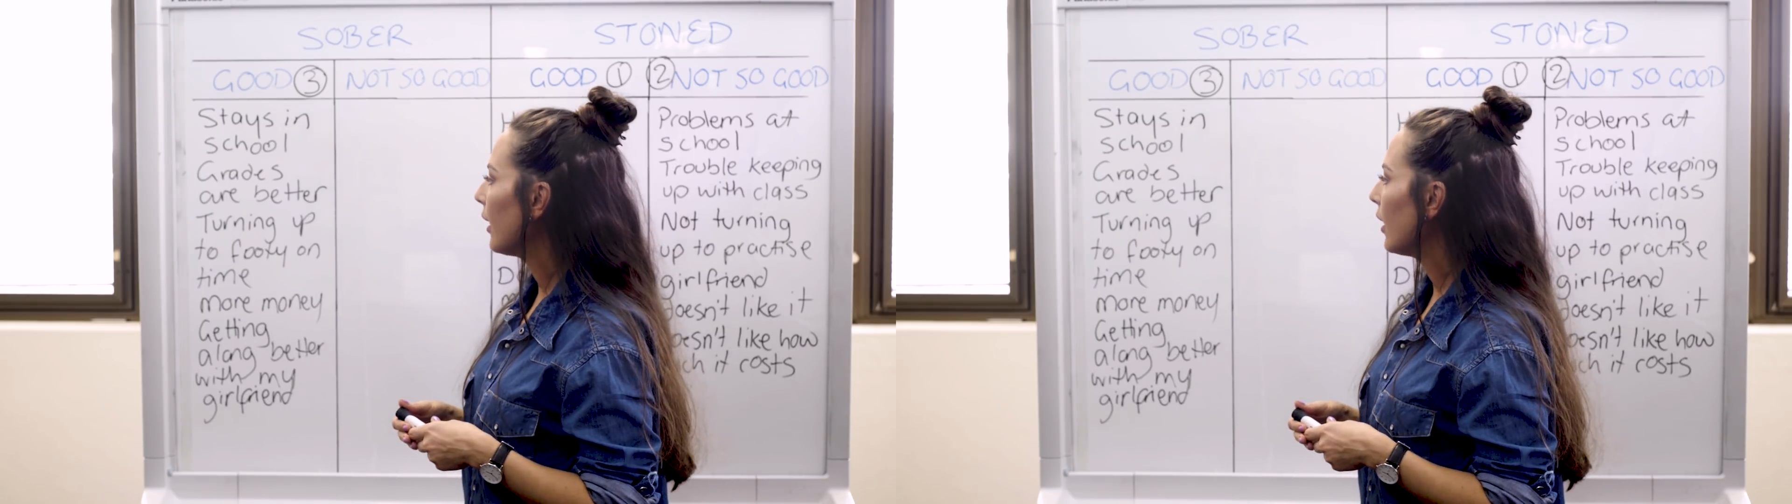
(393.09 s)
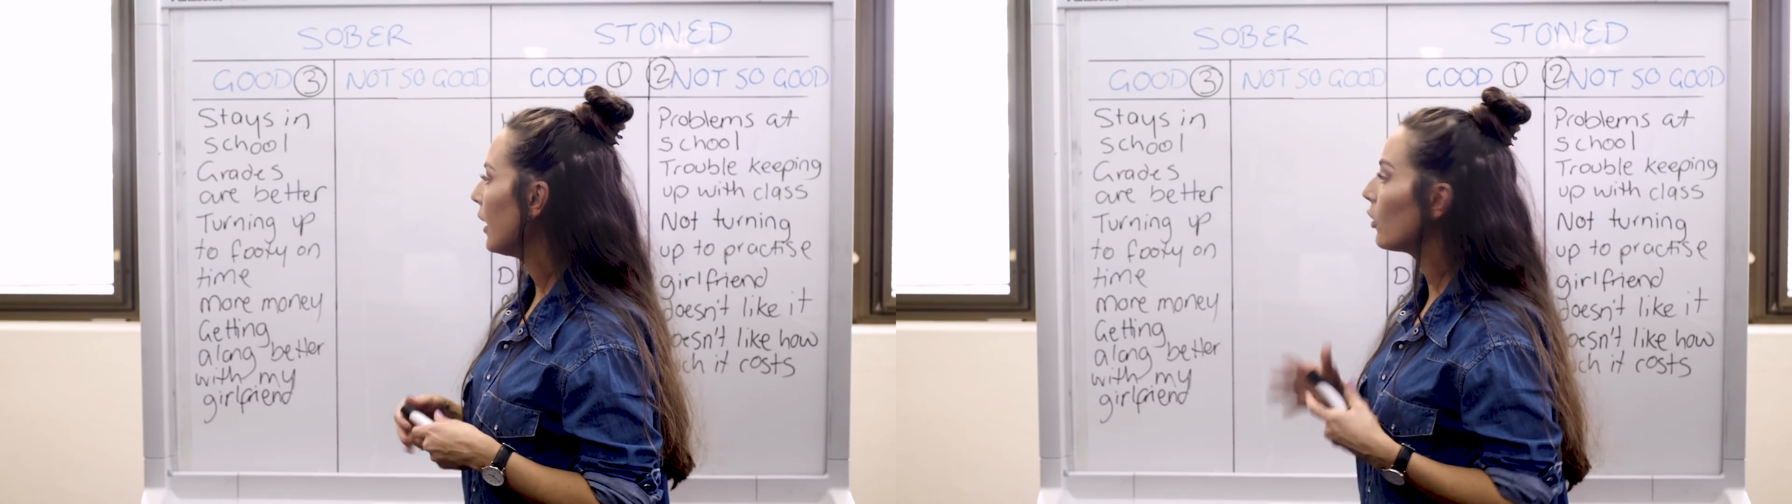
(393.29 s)

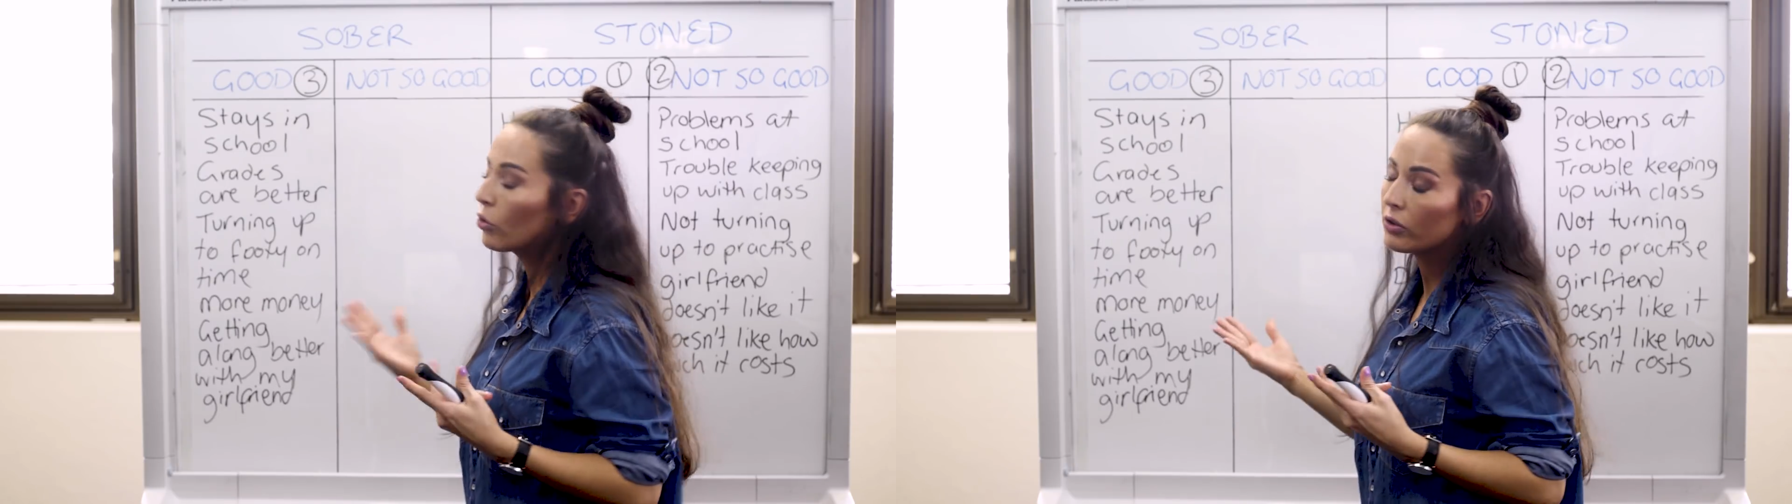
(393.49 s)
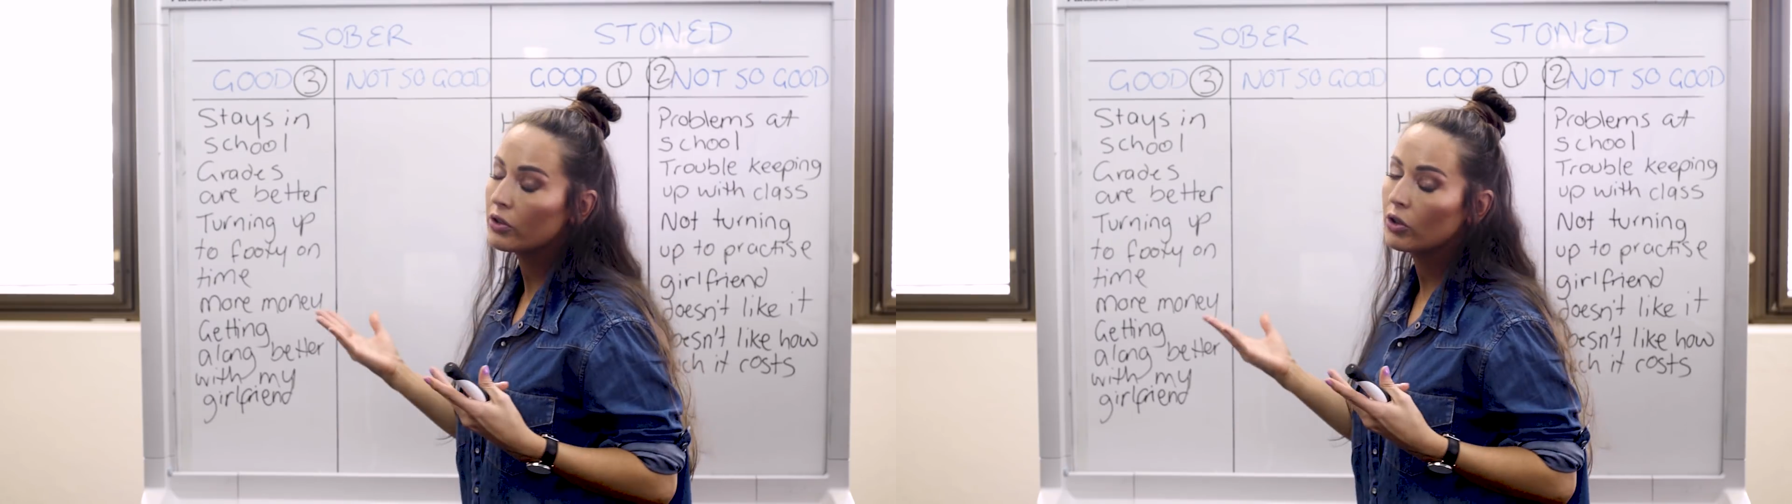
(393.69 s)
It
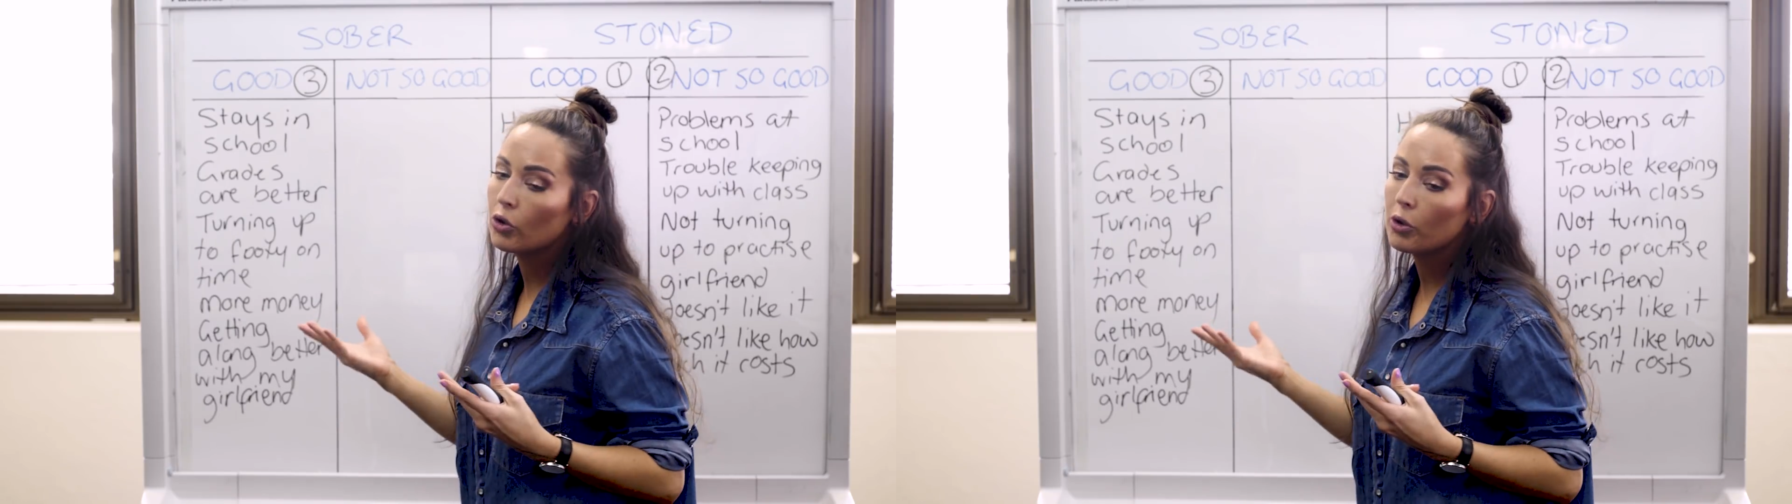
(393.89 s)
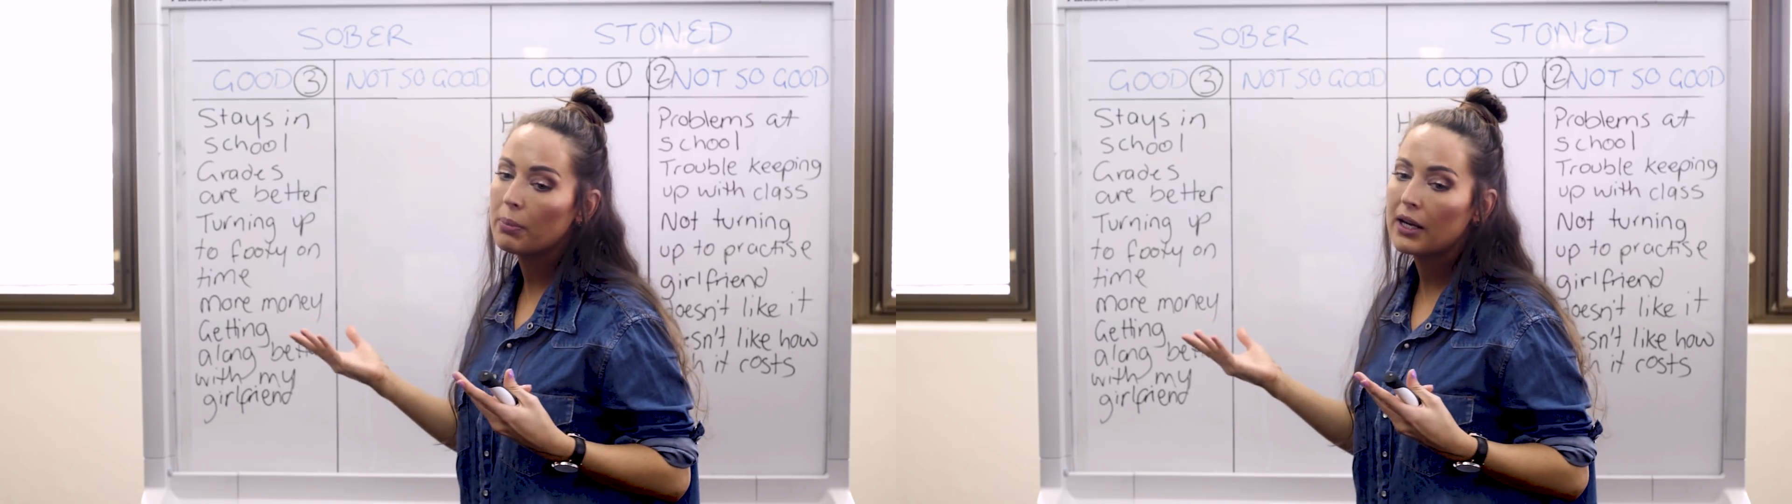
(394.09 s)
also
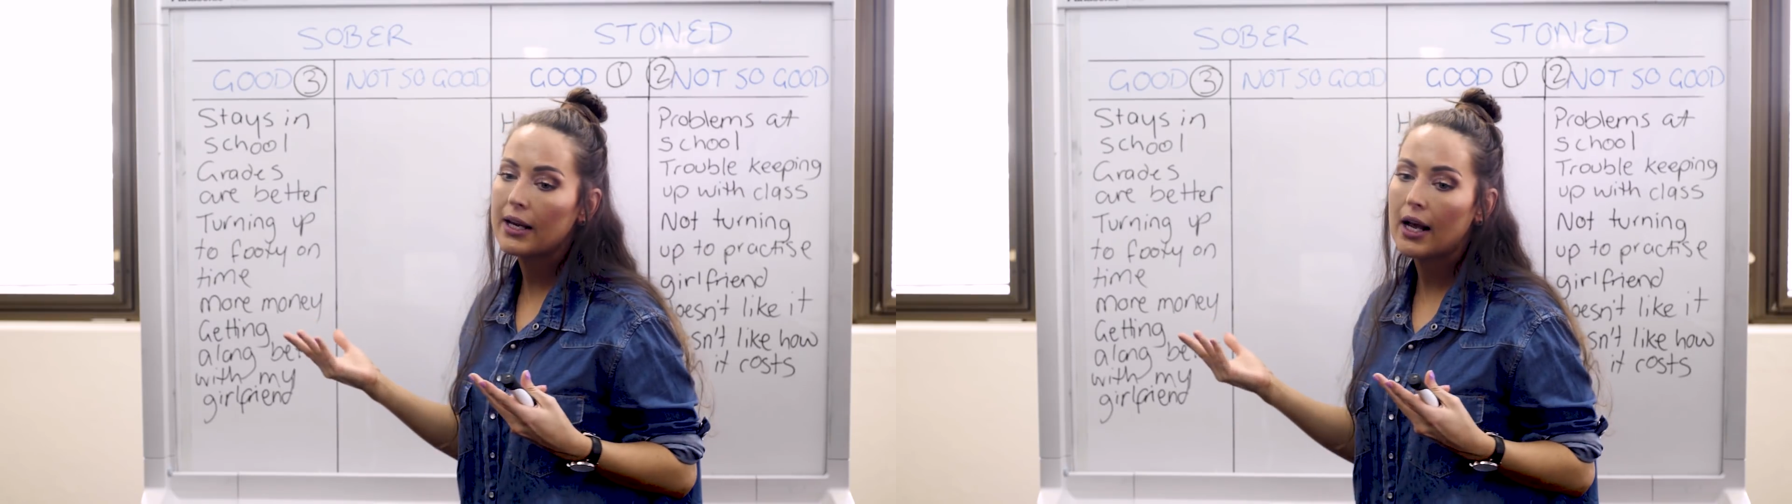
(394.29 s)
could be